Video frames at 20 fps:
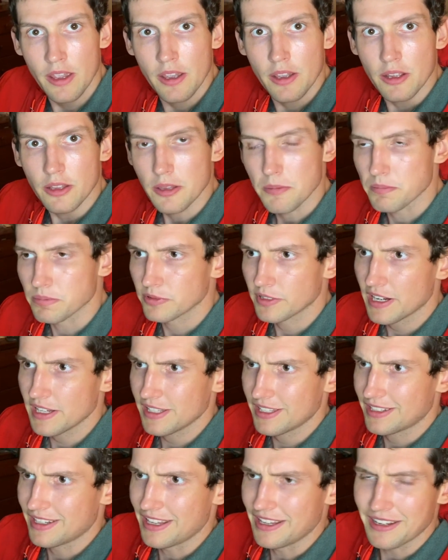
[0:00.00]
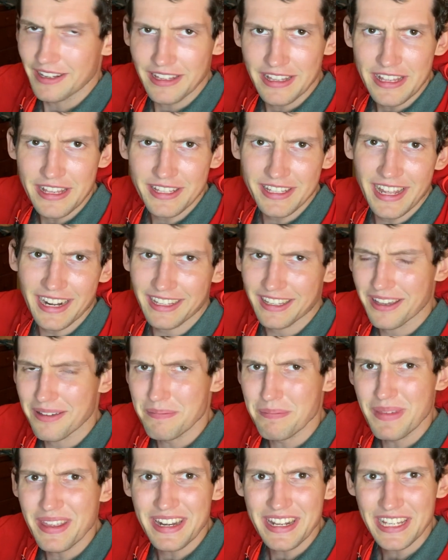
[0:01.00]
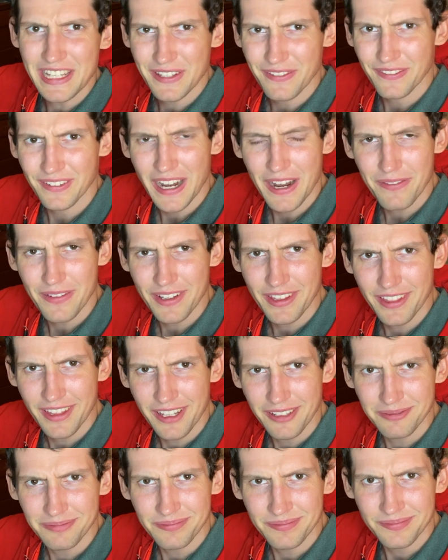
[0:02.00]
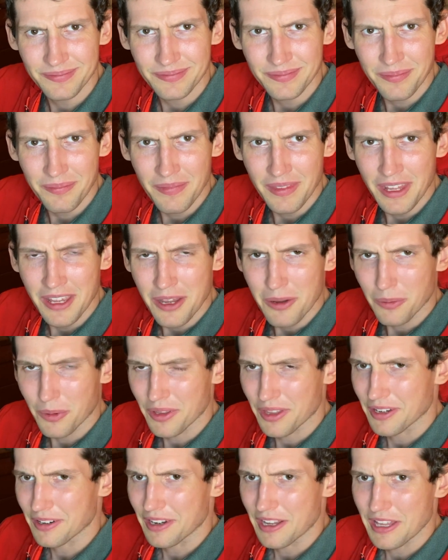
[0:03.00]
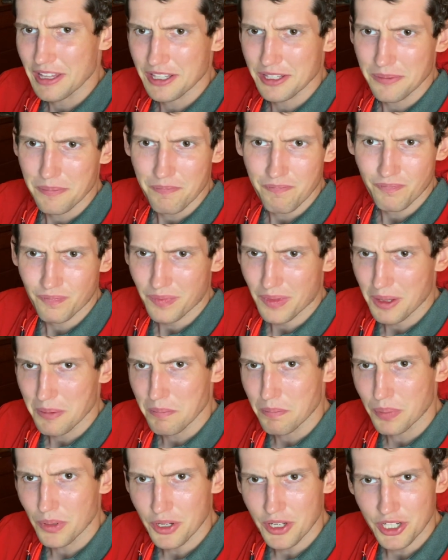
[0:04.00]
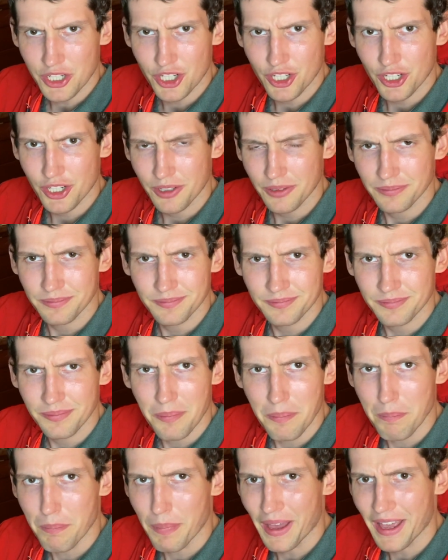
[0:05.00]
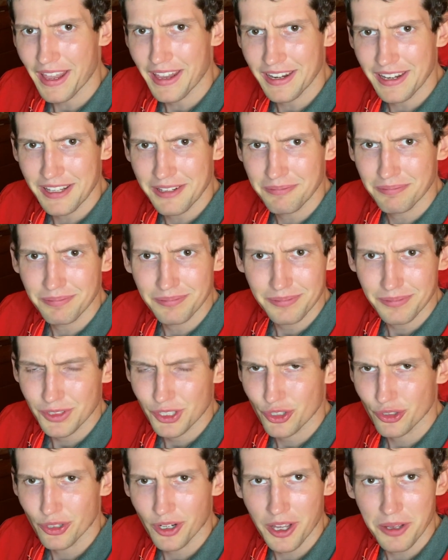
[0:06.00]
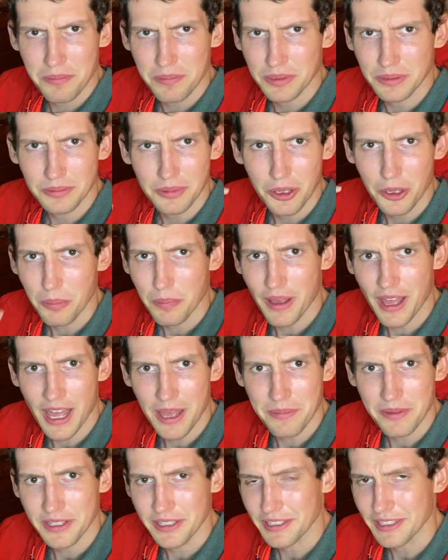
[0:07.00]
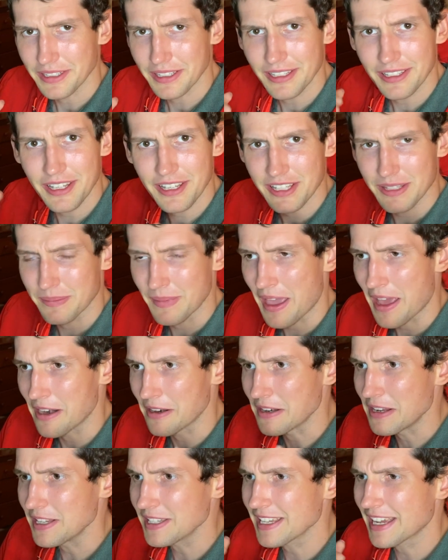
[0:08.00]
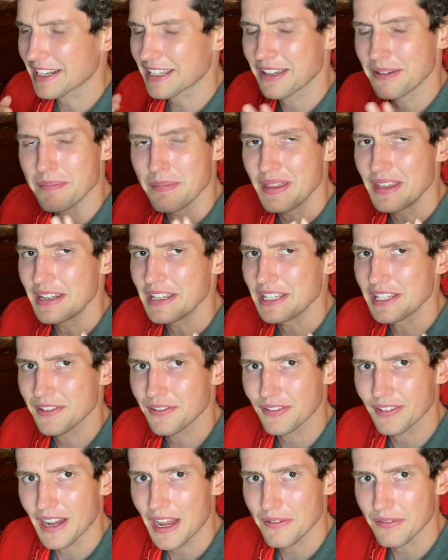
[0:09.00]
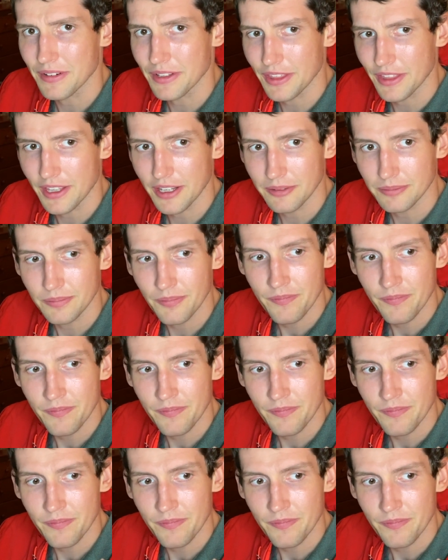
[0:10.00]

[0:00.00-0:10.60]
The president, he's got committees for everything. Whether it's Bush, Biden, Trump, Obama, it doesn't matter. He's got committees for everything.